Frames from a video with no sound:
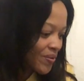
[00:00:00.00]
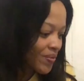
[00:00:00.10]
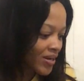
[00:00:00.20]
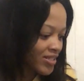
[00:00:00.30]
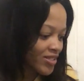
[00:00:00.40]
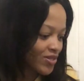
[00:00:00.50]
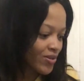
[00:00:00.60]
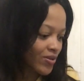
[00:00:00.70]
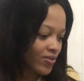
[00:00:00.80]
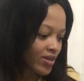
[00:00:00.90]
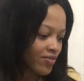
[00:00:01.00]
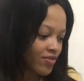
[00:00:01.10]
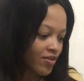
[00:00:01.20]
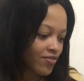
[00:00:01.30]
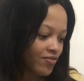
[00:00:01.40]
1, 2, 3,
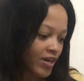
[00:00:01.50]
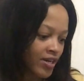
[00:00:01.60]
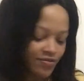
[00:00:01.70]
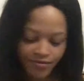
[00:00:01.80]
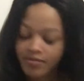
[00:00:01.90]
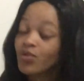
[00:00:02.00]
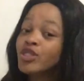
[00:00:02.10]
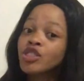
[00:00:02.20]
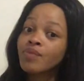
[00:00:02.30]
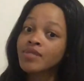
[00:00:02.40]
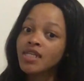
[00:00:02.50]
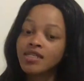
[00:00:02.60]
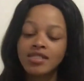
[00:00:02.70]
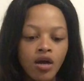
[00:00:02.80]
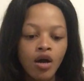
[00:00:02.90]
4, 5. Question number
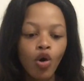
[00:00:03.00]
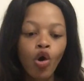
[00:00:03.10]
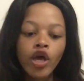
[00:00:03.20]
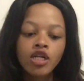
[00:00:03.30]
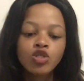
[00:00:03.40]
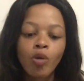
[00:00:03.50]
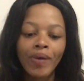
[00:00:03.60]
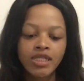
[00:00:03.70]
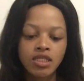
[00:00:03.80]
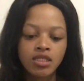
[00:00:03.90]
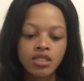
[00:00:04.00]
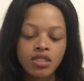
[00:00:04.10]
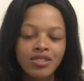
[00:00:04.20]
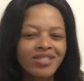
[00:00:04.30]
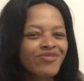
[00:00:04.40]
six. Oils or
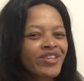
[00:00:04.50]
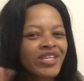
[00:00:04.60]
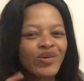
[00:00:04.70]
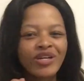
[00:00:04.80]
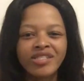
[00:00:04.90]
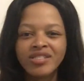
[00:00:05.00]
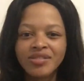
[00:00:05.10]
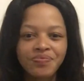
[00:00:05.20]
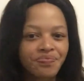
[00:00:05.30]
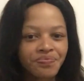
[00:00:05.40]
butters? Definitely oils.